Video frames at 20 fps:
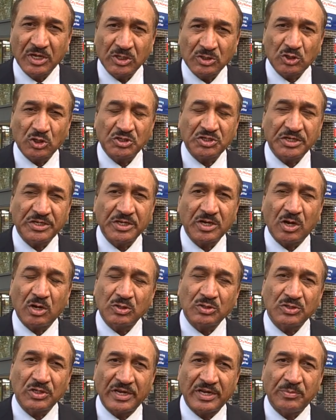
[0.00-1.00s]
So City
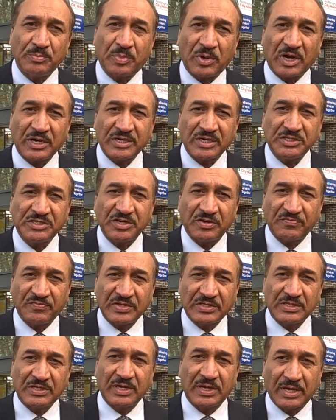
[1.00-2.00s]
Council, in partnership
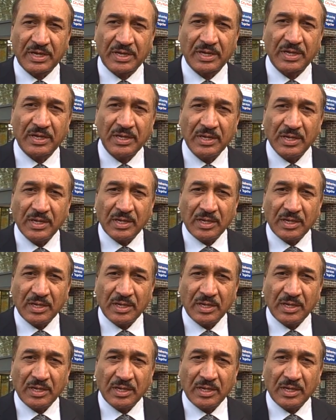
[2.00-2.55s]
with the